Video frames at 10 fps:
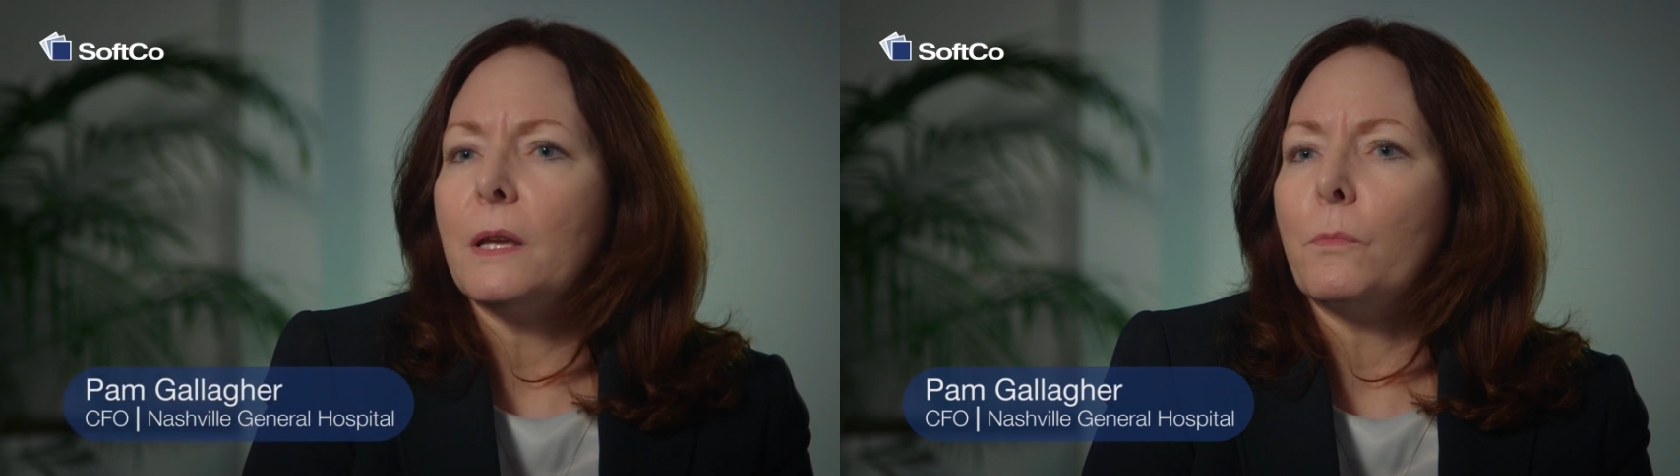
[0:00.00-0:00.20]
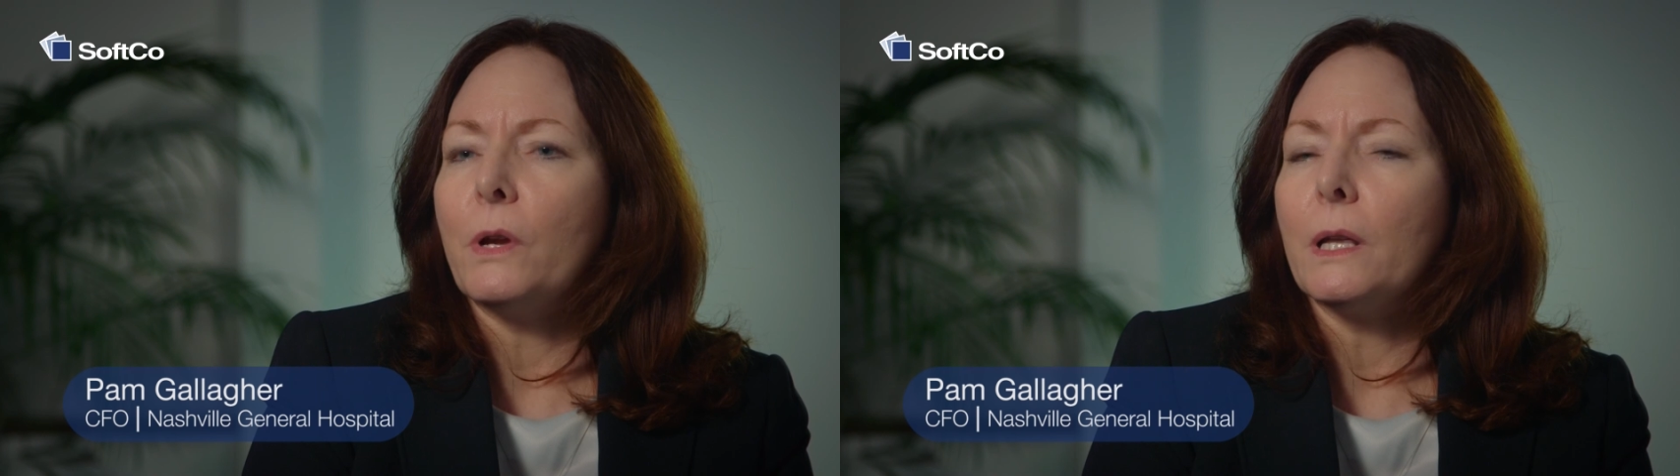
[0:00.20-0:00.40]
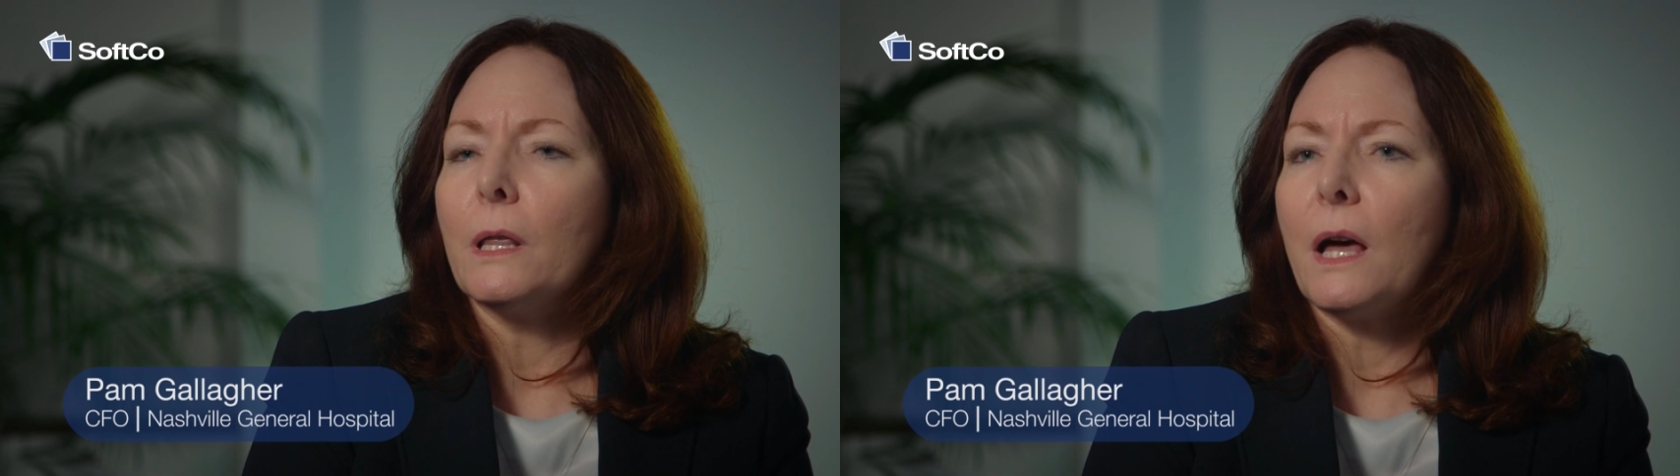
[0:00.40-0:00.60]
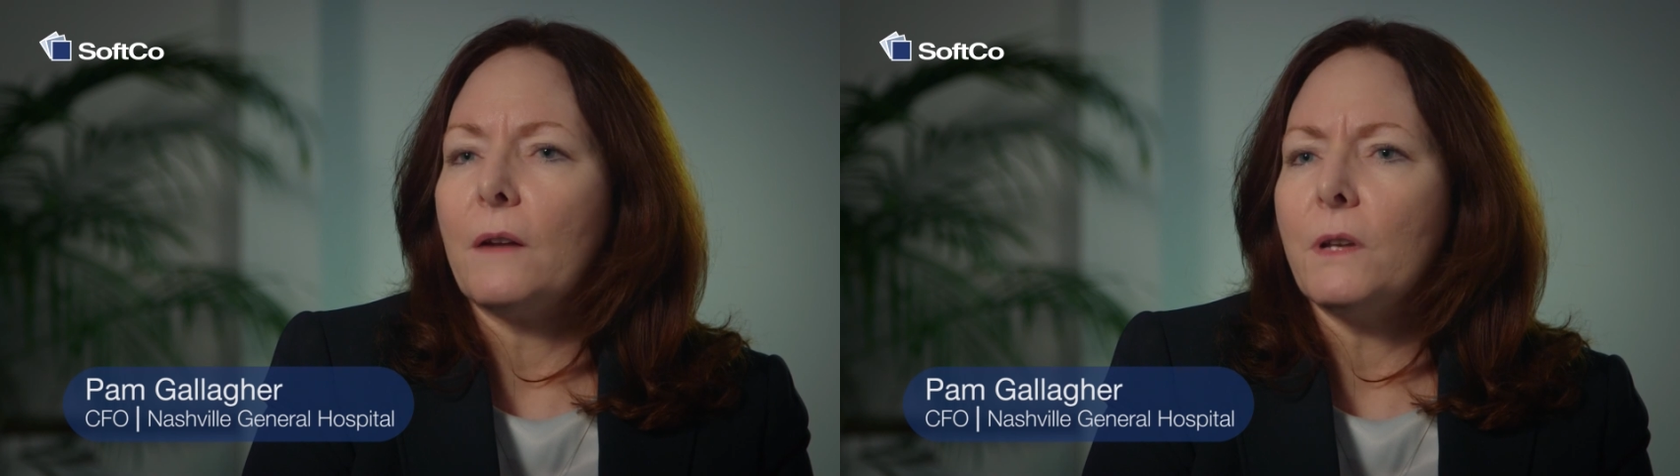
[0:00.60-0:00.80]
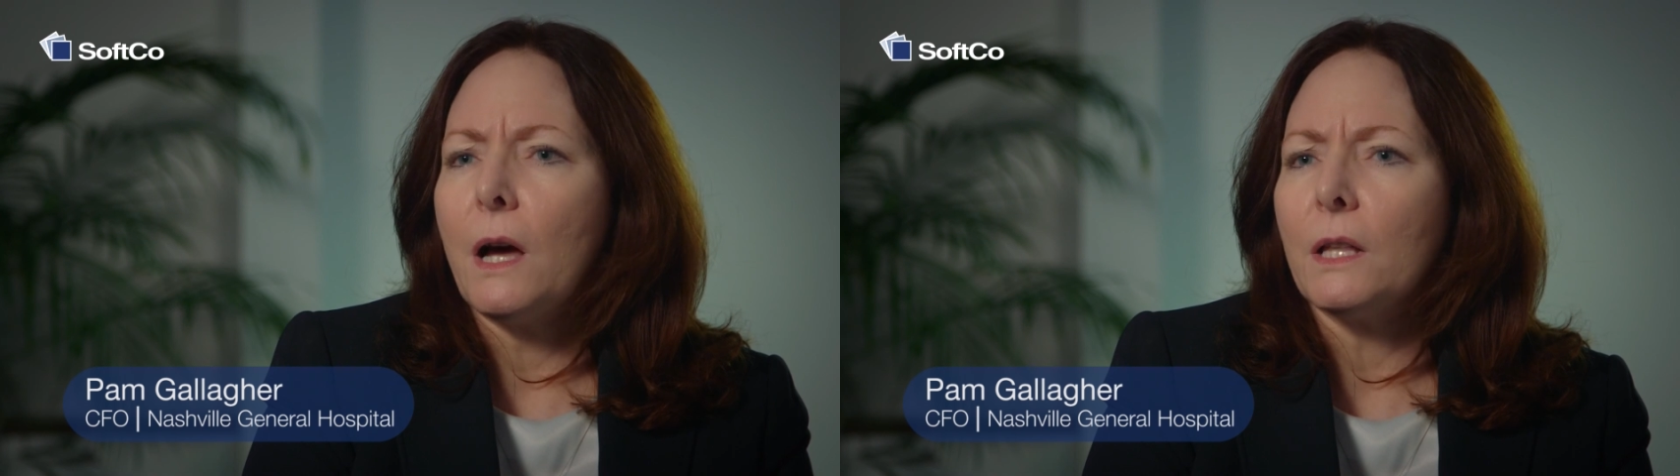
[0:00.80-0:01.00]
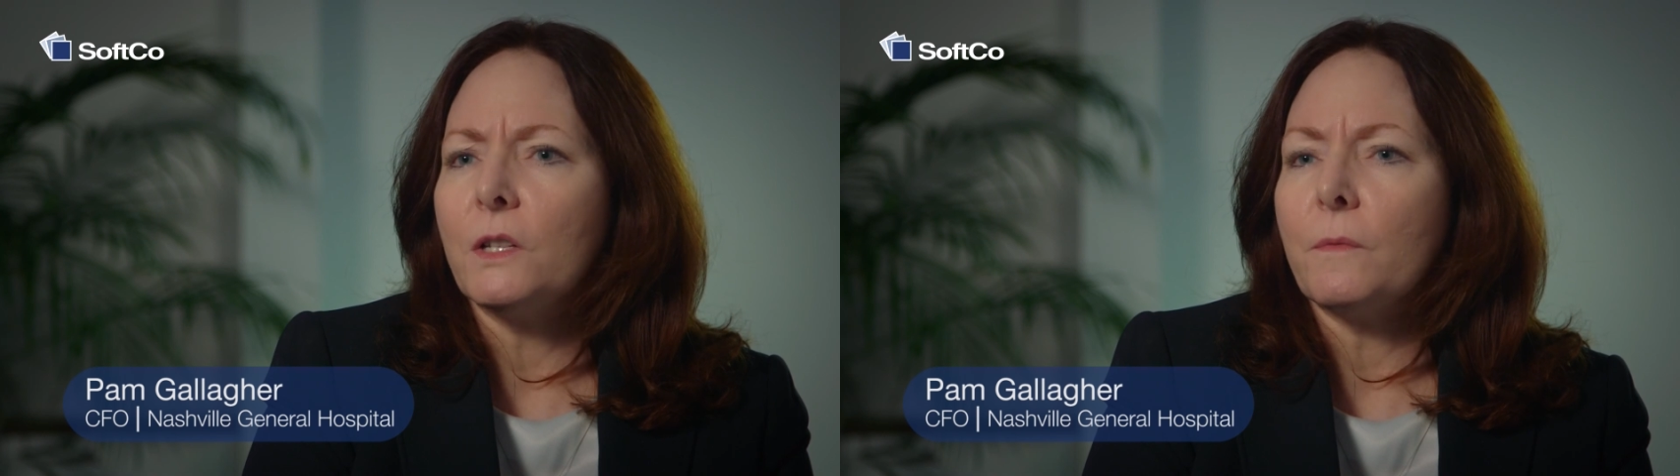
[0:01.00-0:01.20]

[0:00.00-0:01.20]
They bring in a lot of knowledge